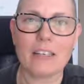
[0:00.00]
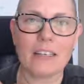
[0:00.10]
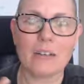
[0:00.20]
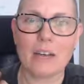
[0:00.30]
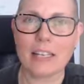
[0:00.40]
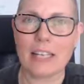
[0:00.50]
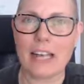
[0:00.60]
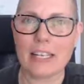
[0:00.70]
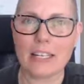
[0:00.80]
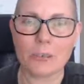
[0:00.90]
you know, I'd,
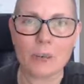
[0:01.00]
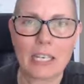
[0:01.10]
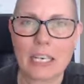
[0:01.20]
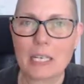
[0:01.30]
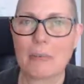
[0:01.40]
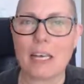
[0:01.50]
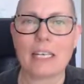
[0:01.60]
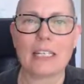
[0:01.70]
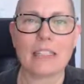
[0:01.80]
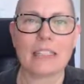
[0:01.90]
I'd hear ringing in my
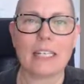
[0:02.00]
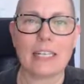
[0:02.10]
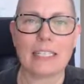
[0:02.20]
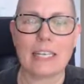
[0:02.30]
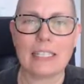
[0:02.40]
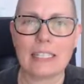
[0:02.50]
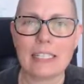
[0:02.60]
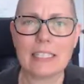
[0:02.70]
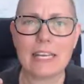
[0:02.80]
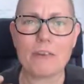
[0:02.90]
ears and I'd get dizzy.